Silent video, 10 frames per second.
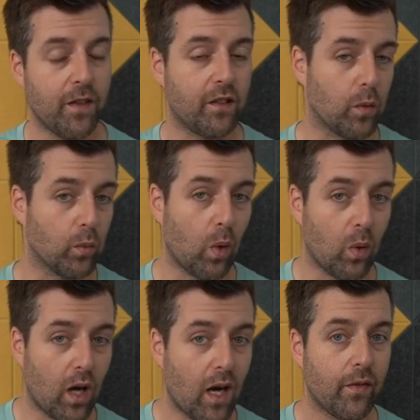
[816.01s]
it's a
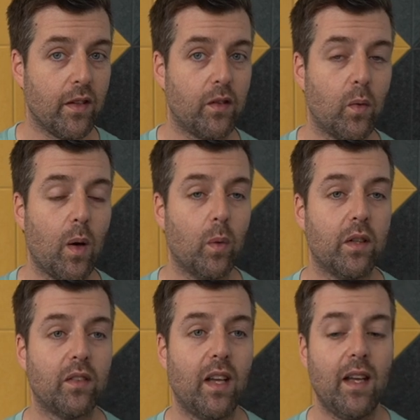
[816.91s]
roll-off, and so I will
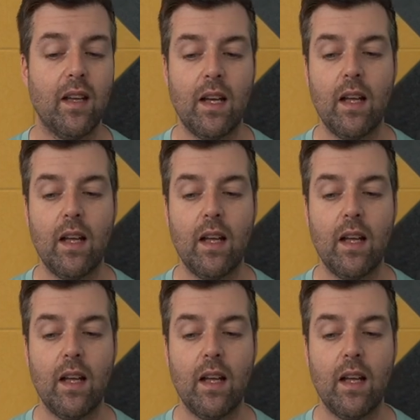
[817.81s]
say